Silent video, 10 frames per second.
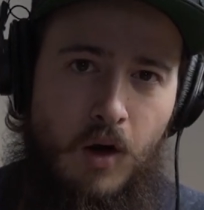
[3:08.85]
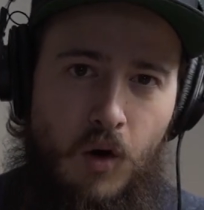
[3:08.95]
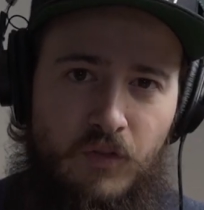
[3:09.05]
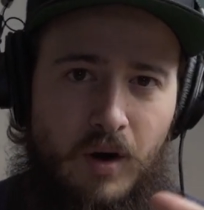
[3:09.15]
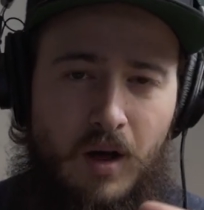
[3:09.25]

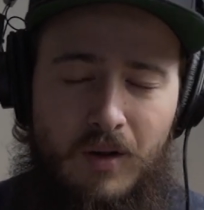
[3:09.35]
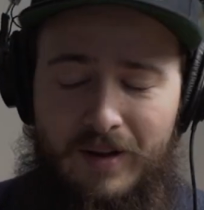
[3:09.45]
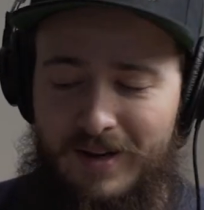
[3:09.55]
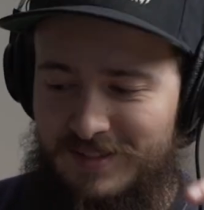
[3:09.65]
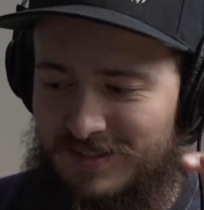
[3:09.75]

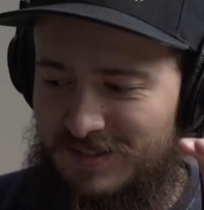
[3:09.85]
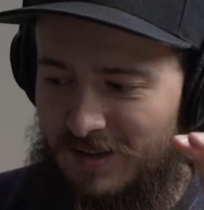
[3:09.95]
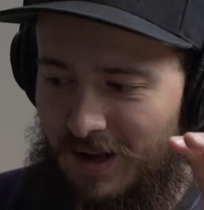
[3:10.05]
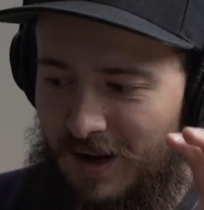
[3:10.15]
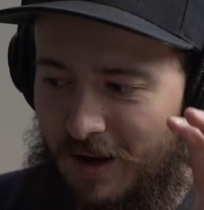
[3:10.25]
Overall,
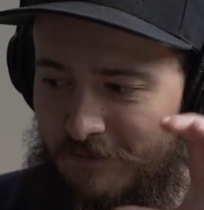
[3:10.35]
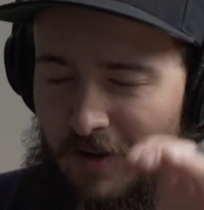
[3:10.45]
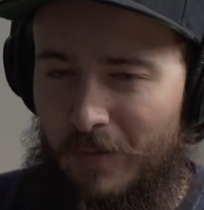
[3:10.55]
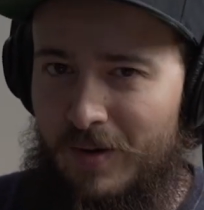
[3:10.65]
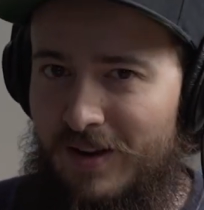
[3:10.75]
it's a
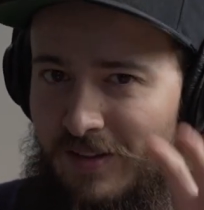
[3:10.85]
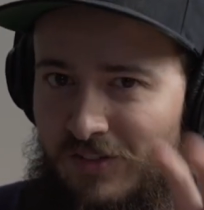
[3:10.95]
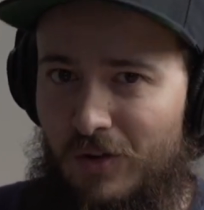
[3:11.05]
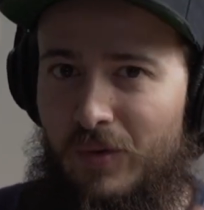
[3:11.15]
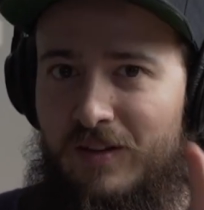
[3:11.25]
very
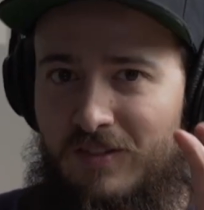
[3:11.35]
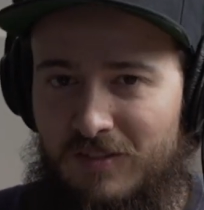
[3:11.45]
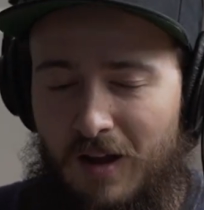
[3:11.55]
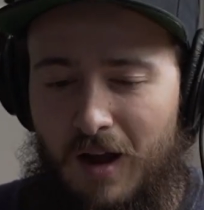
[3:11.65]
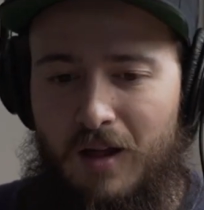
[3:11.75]
historic
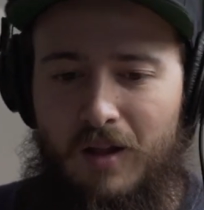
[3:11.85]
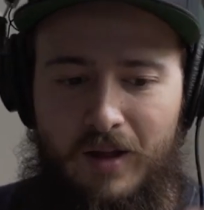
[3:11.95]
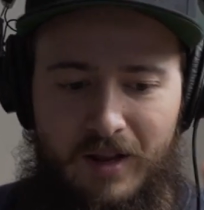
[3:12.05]
style.